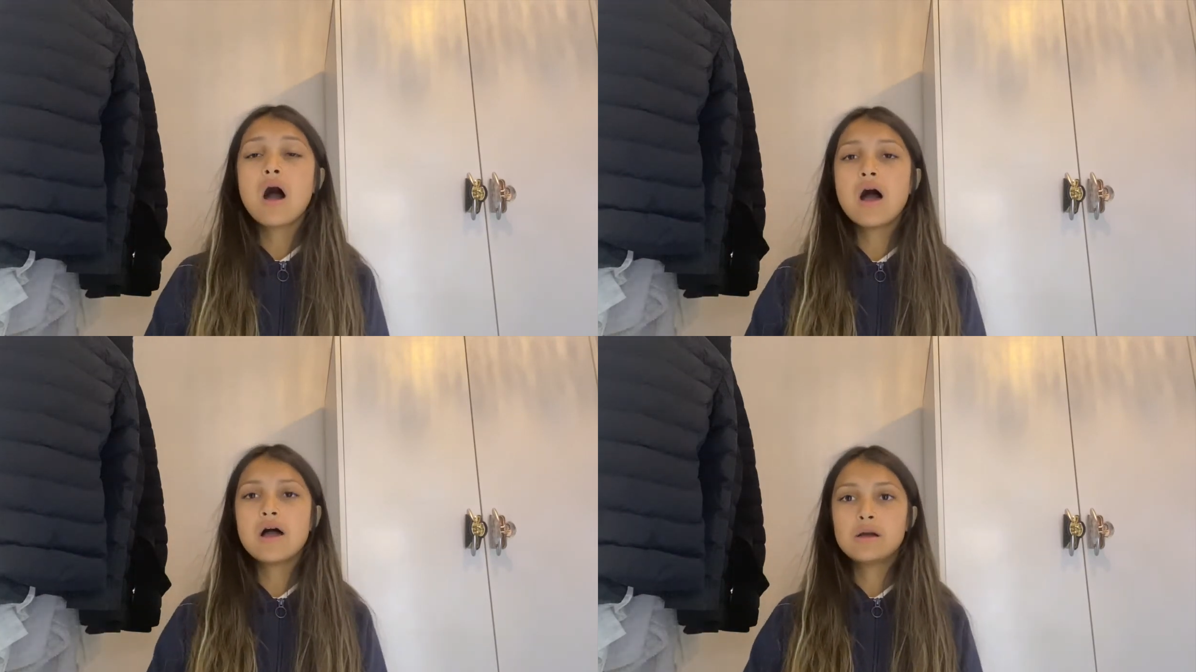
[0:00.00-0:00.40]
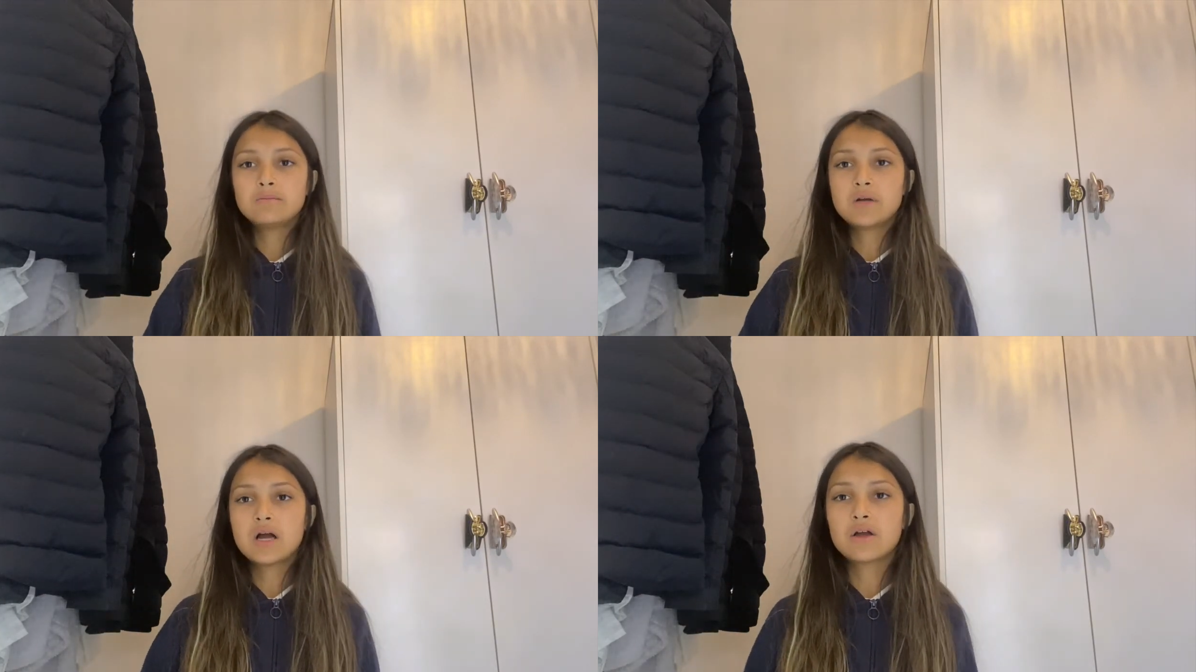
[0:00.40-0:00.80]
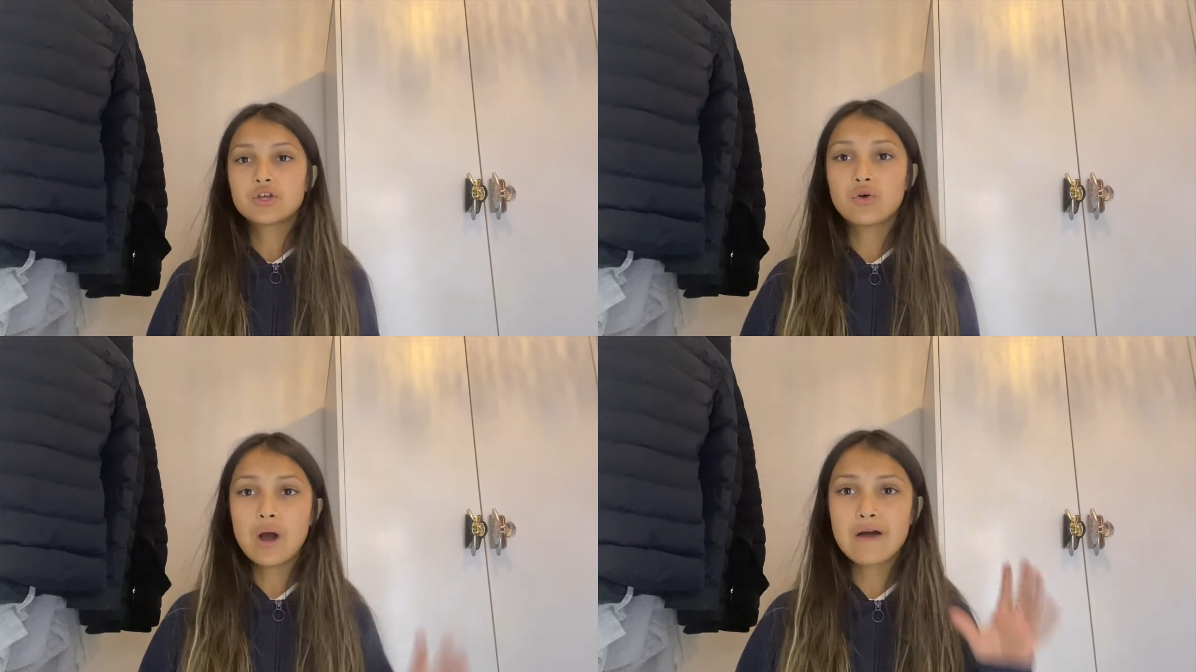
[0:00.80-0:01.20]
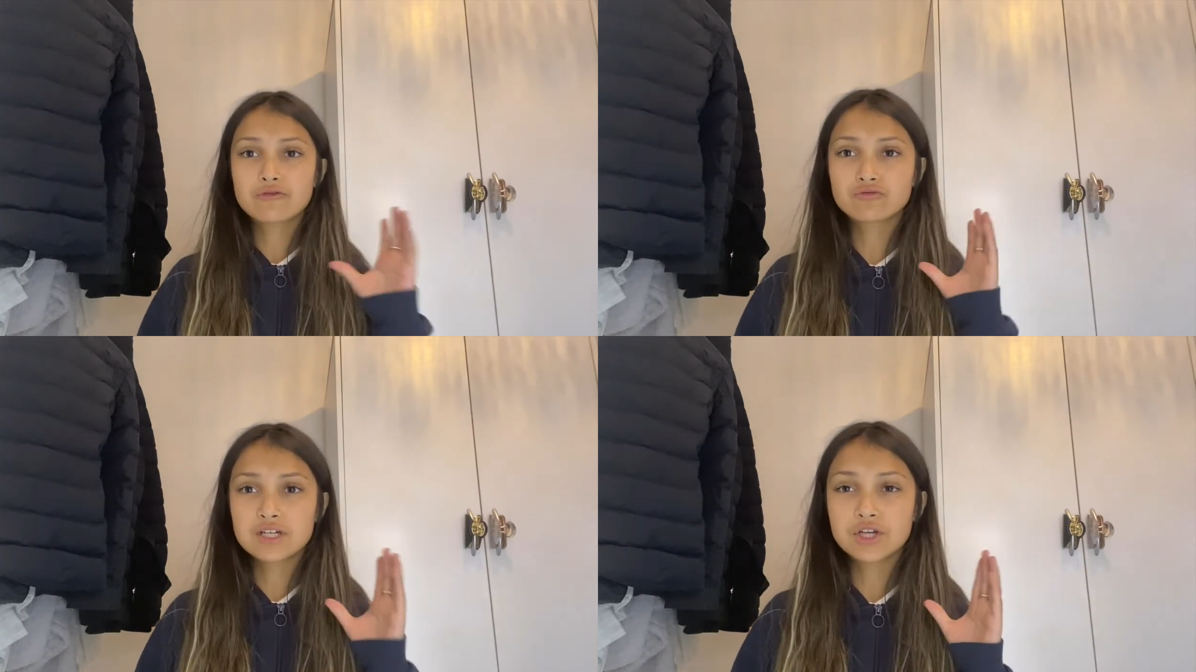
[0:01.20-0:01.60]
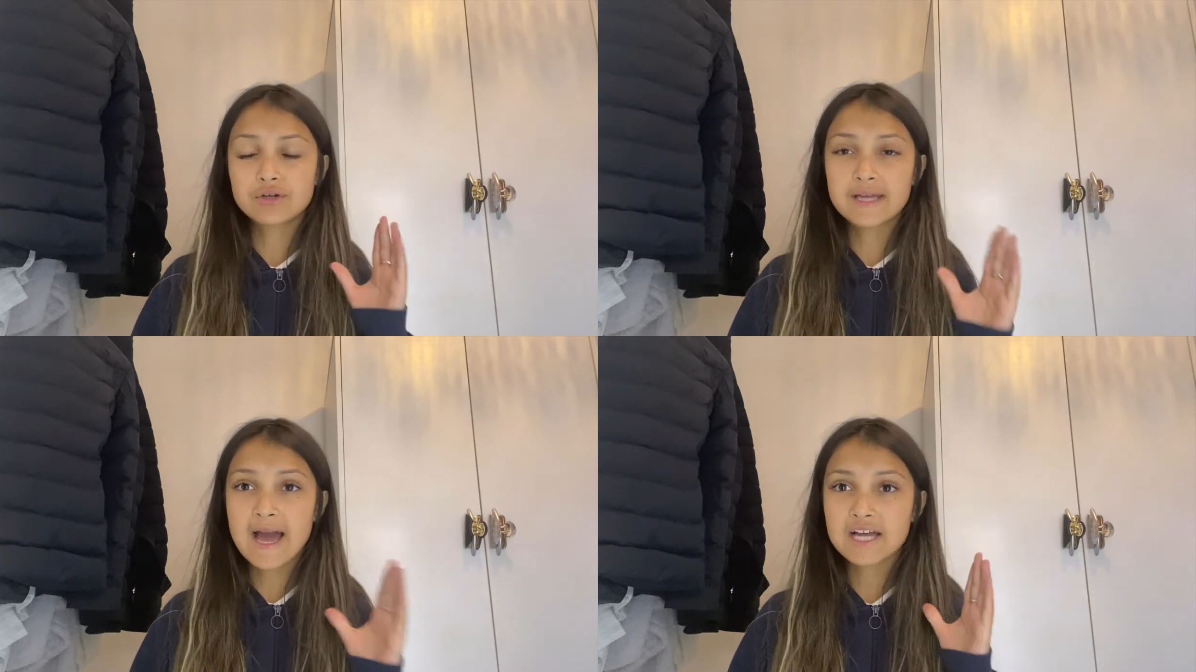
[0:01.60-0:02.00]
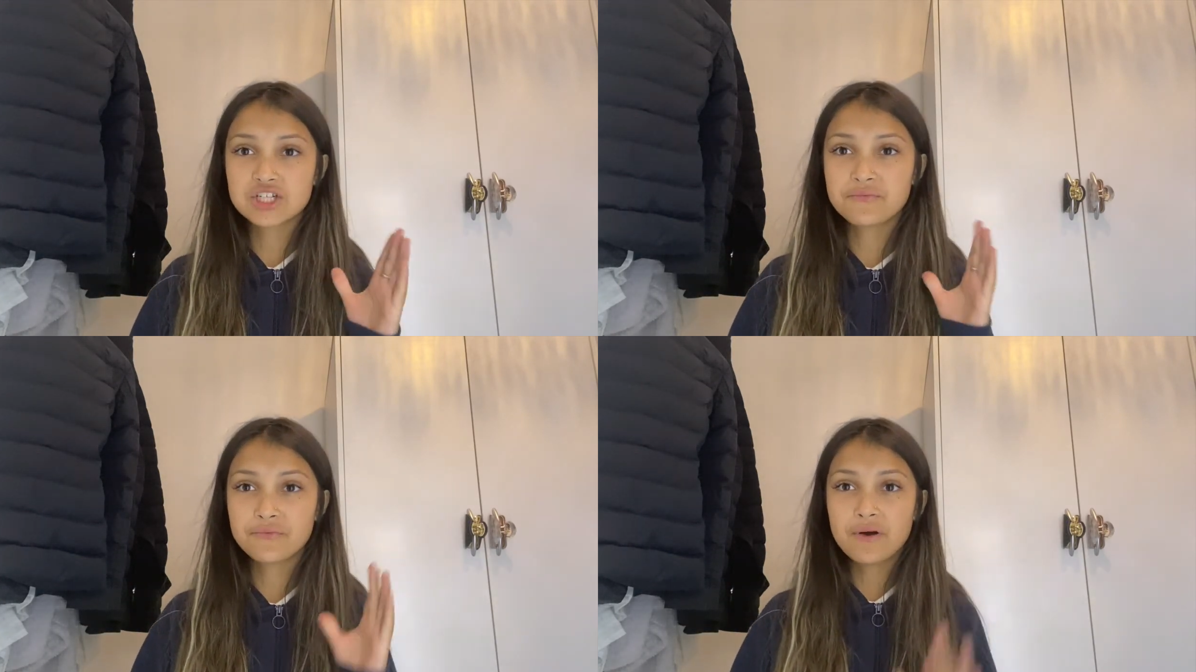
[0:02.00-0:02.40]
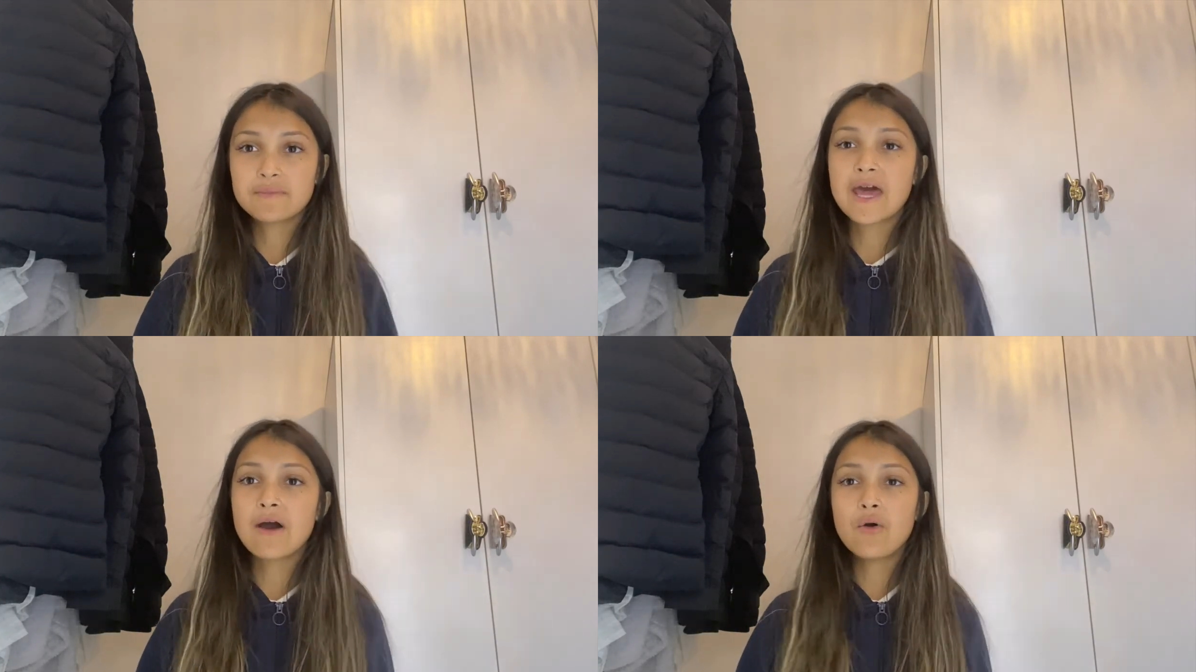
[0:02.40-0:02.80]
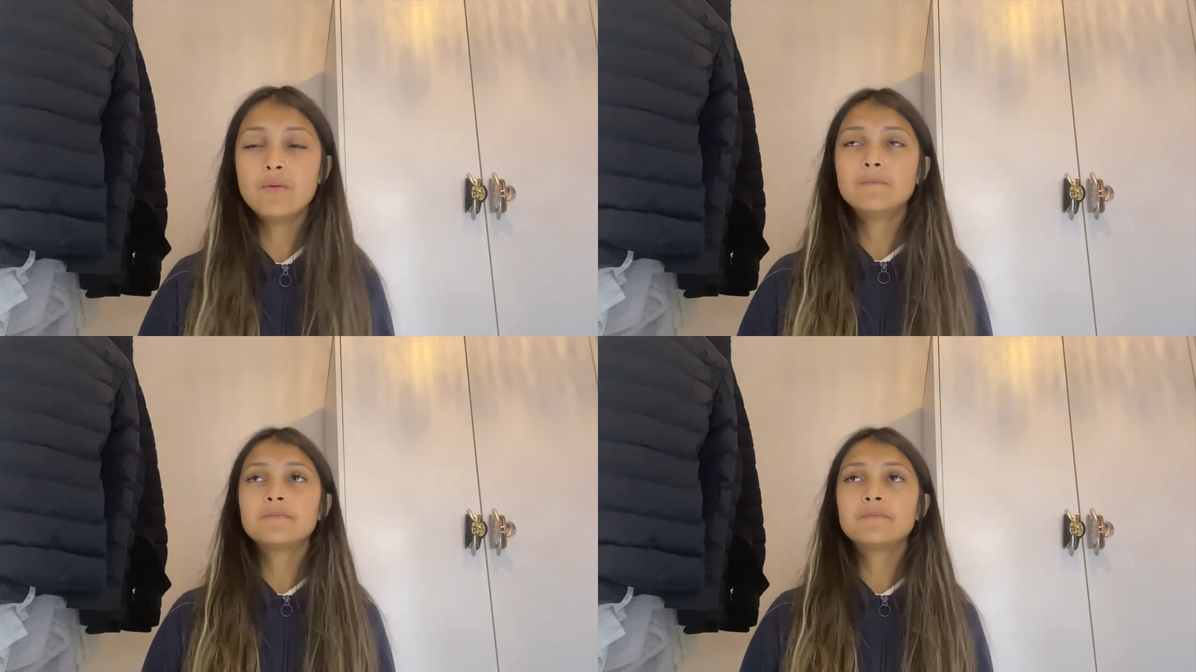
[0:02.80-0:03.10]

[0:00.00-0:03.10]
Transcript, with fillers: You got to have a really good catching thumbnail.